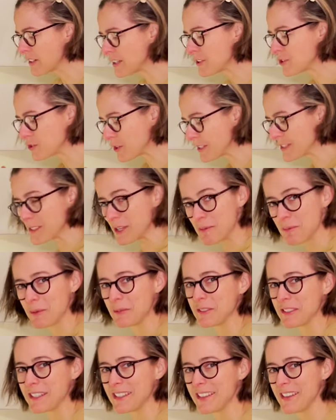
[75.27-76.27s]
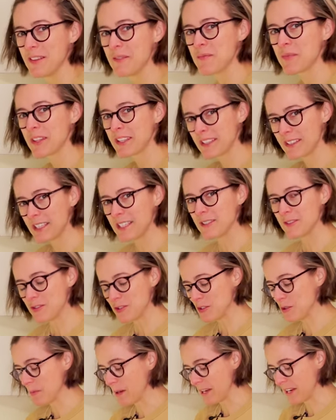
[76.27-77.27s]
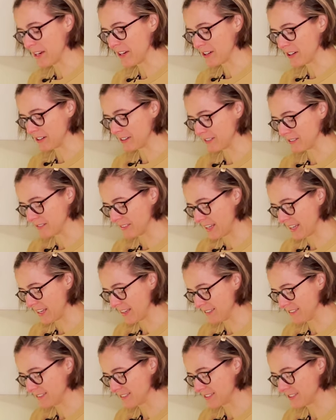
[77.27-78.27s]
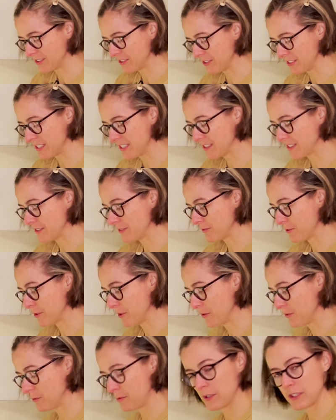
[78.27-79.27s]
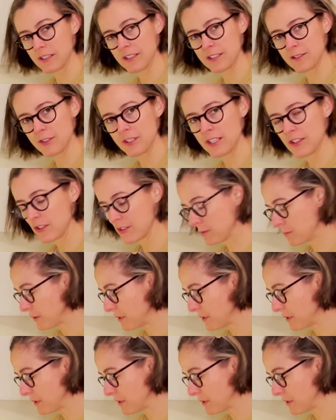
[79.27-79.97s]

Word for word: gonna dress up. I'm gonna like do my hair and look decent for one of these videos,